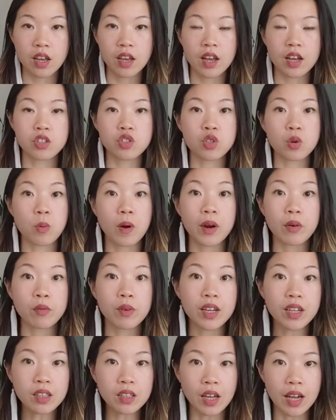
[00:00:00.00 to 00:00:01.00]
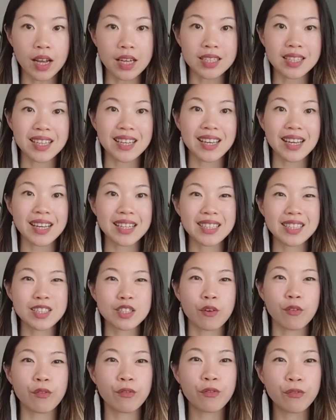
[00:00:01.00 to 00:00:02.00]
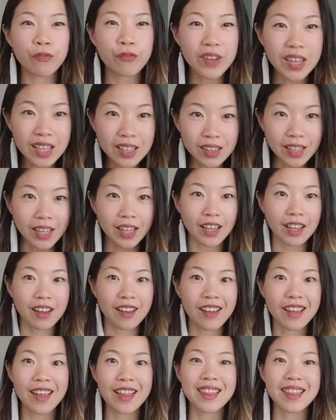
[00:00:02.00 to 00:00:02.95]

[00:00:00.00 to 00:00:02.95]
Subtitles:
And so I realized it's the feeling